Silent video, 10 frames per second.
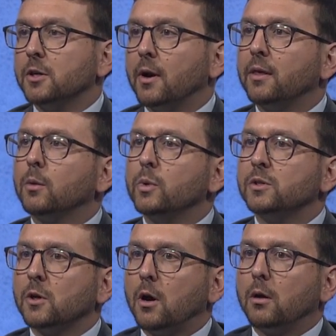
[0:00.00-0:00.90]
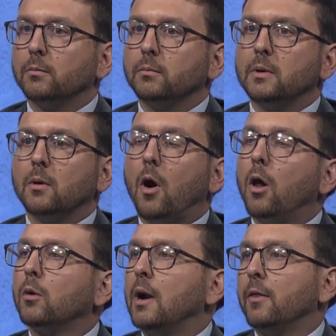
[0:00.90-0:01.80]
You know, I think we saw
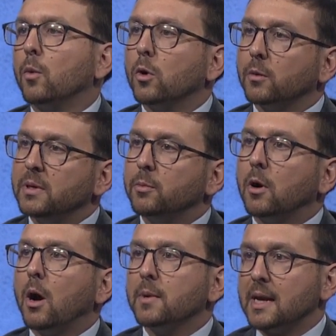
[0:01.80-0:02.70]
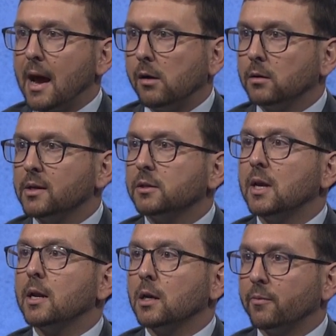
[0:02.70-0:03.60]
all around the world people coming out and
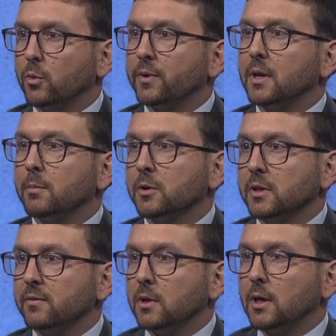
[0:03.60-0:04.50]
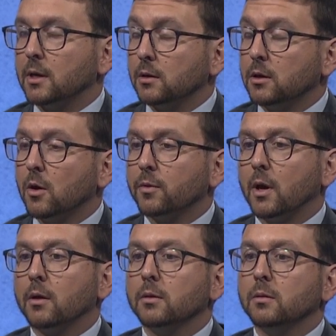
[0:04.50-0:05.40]
standing up for what they believe in. And, you know,
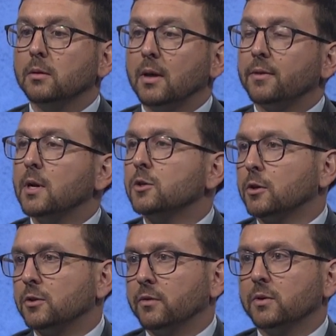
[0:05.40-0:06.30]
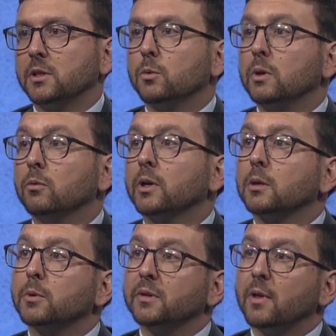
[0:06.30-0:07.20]
at the Nature Conservancy, we really
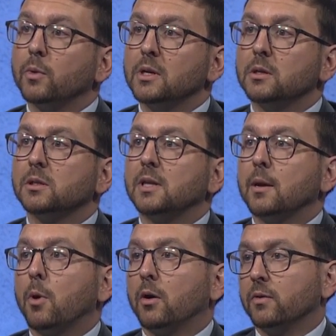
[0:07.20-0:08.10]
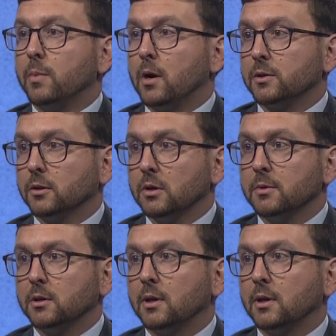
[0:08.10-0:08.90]
believe that we need to stay a part of the Paris Agreement.